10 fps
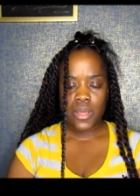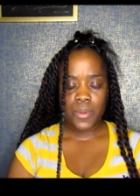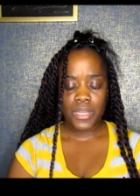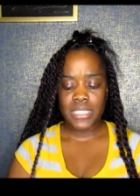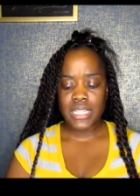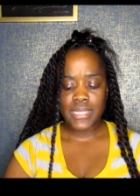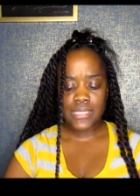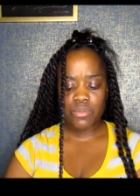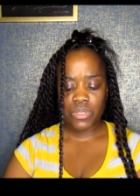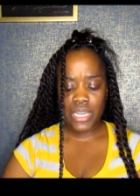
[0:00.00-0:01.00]
Because I
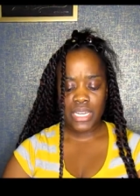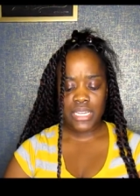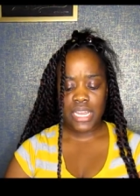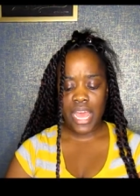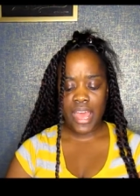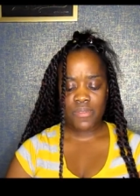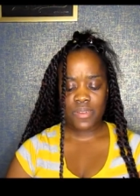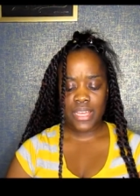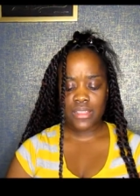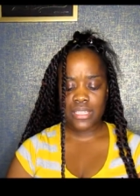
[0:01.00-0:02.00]
split it in half
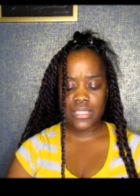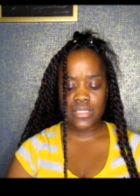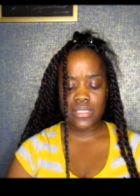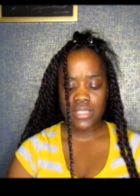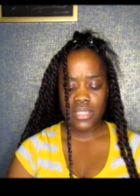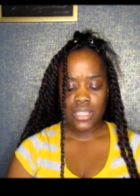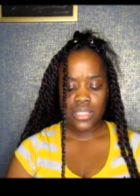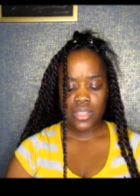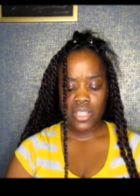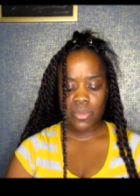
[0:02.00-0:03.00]
like this,
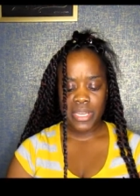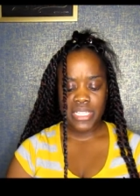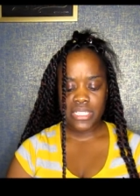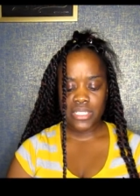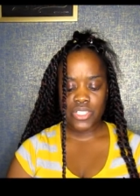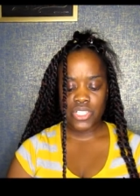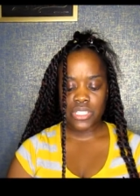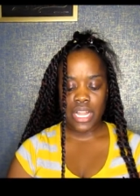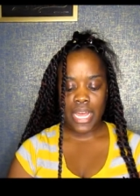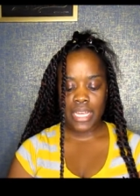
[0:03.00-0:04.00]
you're basically just
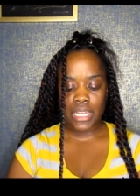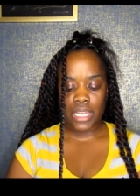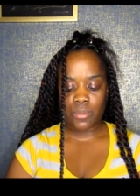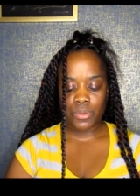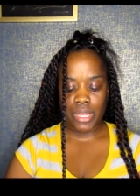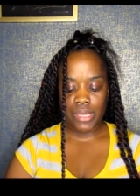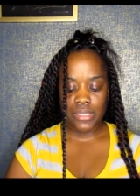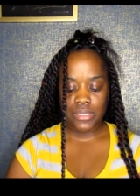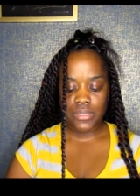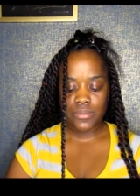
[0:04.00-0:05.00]
locking it in
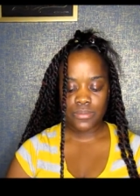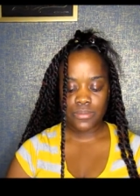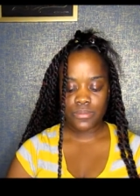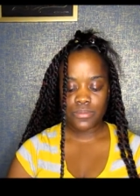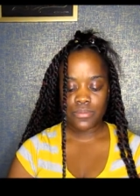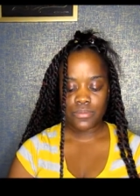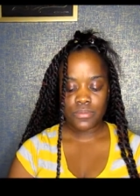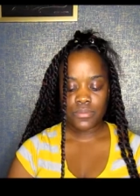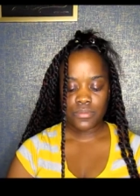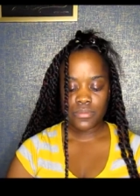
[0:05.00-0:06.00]
place,
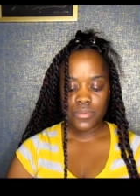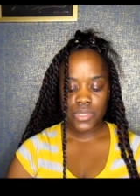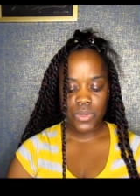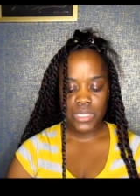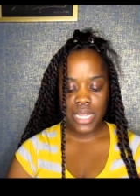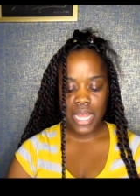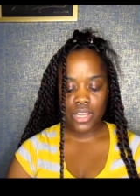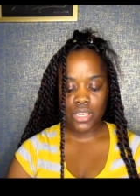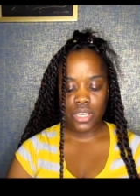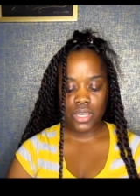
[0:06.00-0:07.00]
so it's not
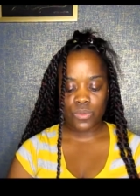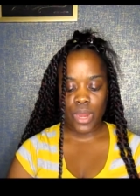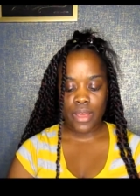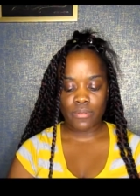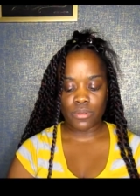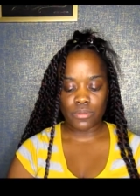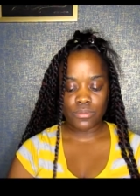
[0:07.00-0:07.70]
going to unravel.